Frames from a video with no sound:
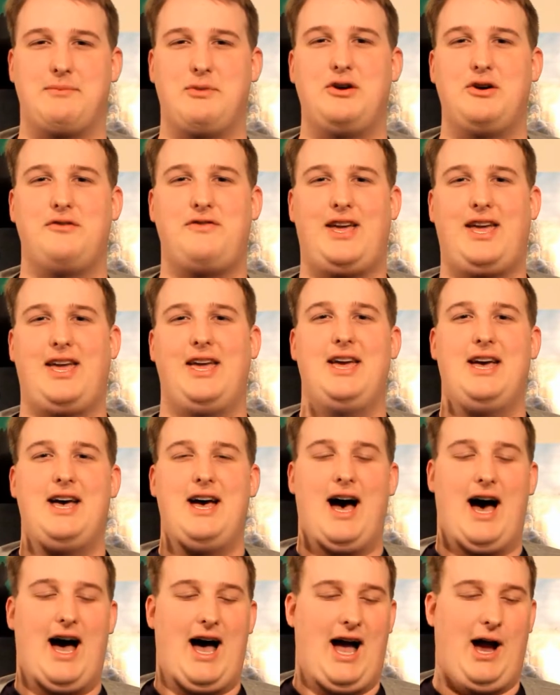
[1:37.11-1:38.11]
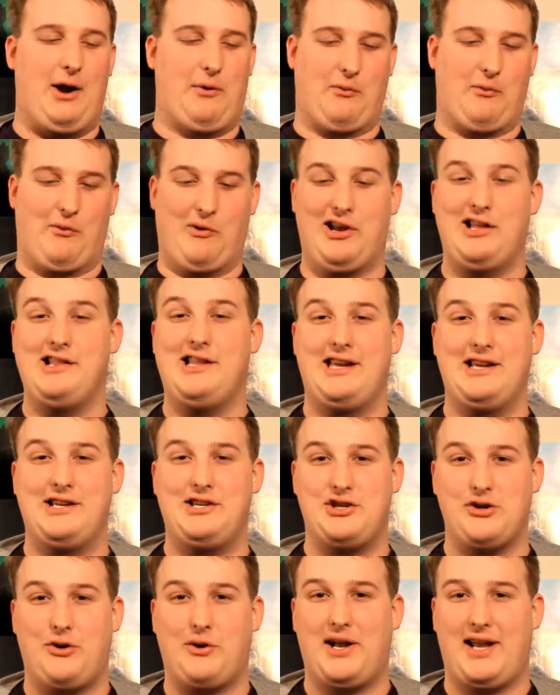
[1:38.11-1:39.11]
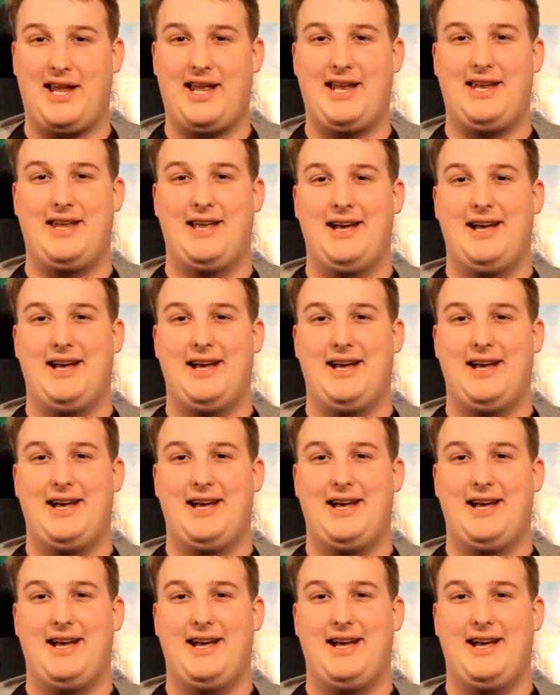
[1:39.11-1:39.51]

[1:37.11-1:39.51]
movie. I really enjoyed it.